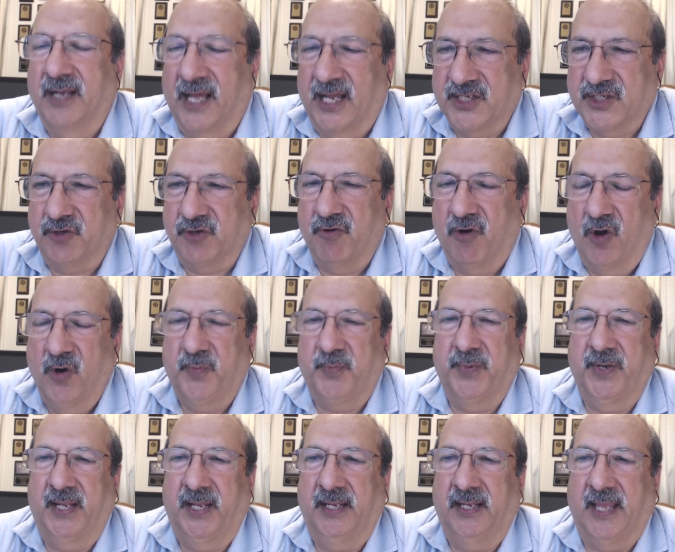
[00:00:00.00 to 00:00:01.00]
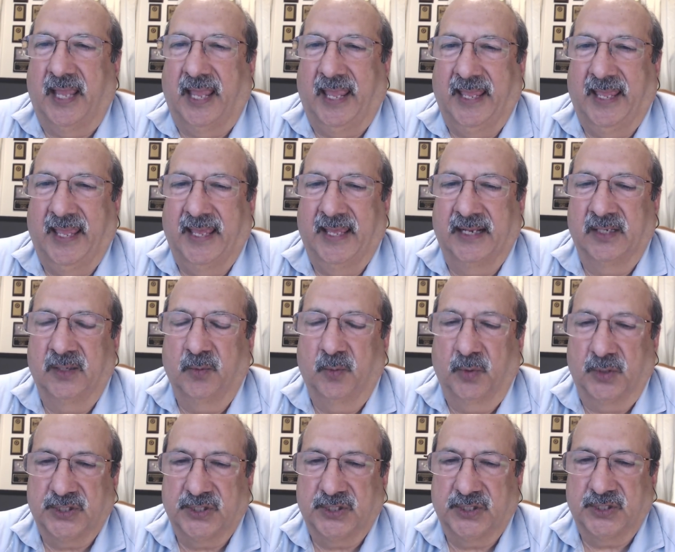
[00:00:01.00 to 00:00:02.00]
larger opening, and
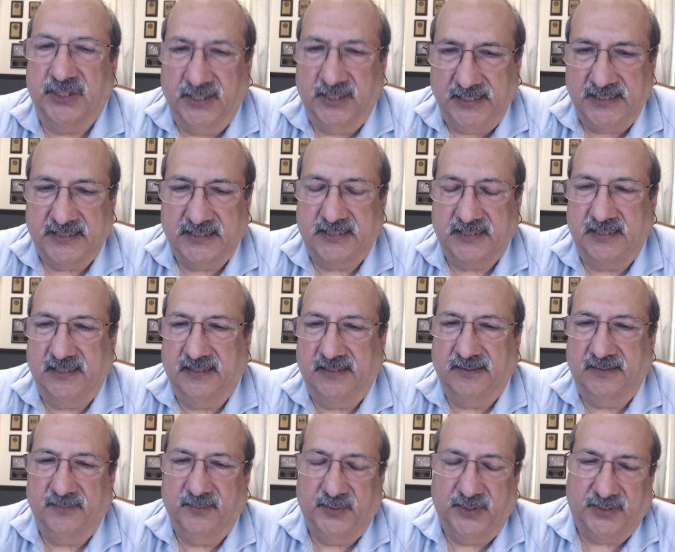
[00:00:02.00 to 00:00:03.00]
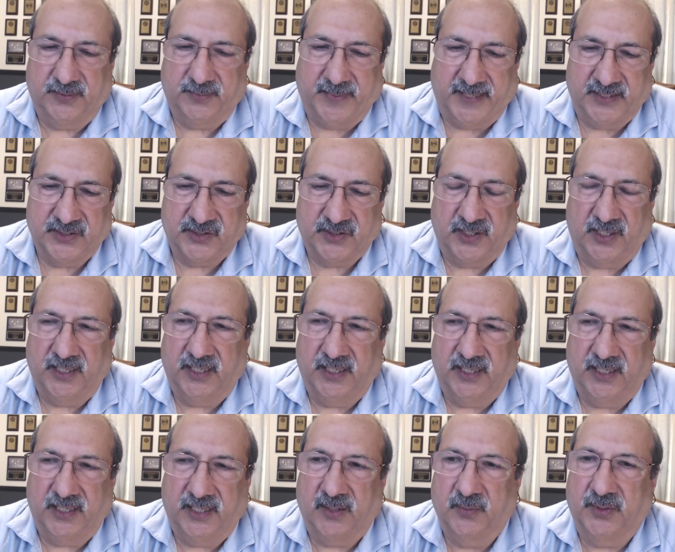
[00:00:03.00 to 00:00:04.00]
what's nice with
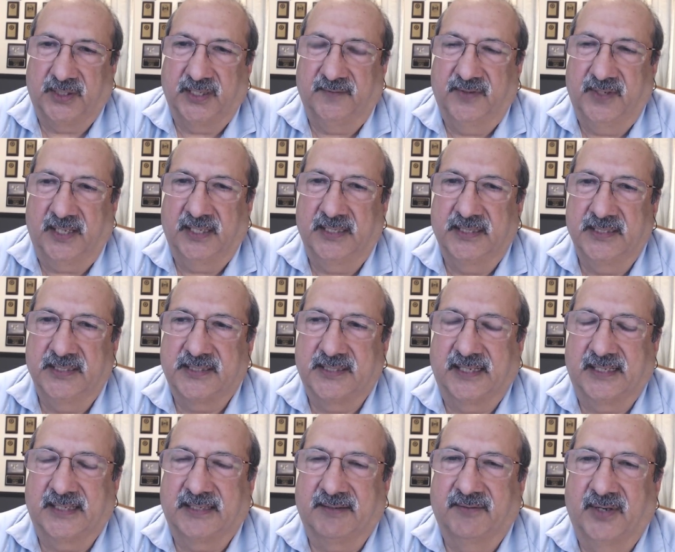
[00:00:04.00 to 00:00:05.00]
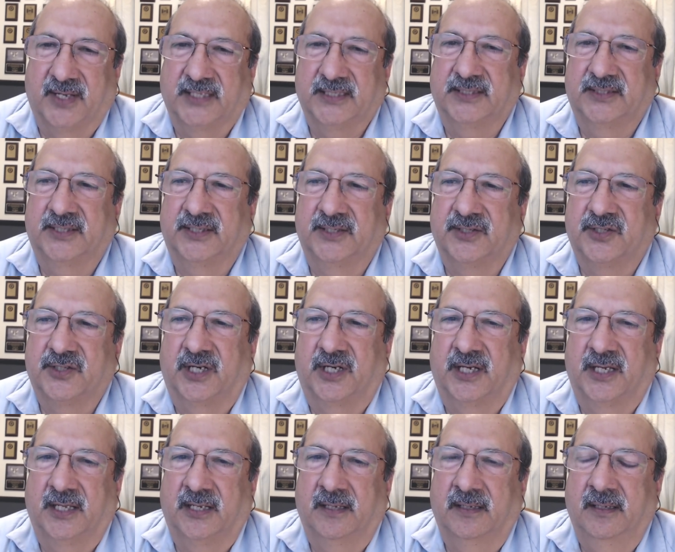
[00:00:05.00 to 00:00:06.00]
Panasonic and what they've done is that rather than
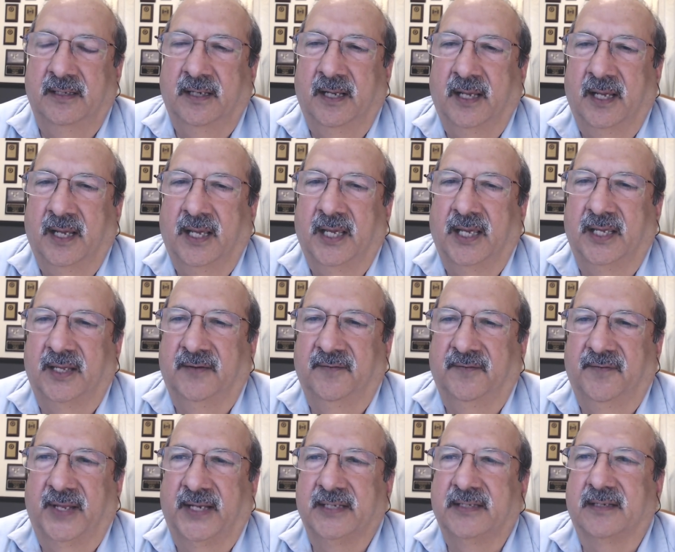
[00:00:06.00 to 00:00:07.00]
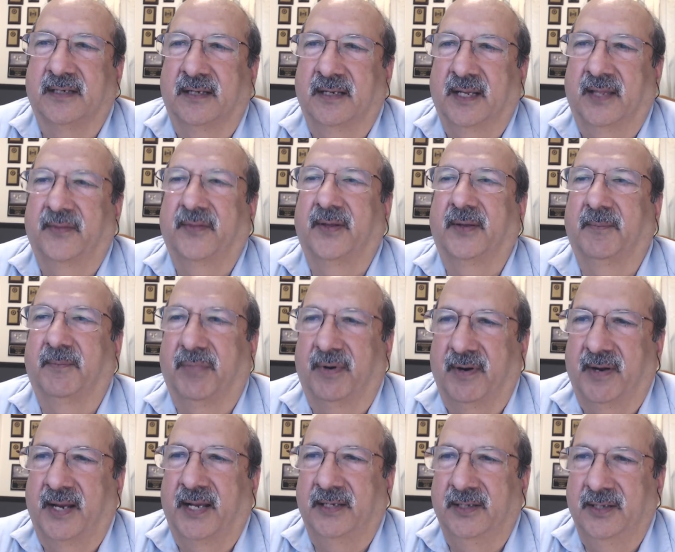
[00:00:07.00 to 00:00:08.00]
try and invent another
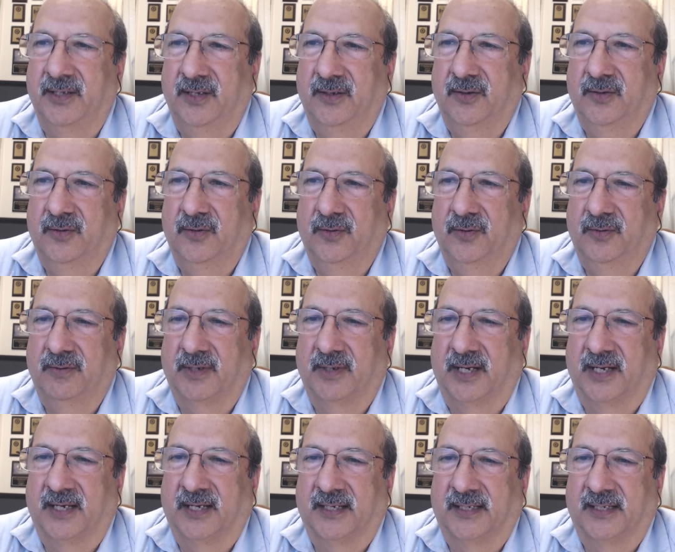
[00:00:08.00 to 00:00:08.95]
brand new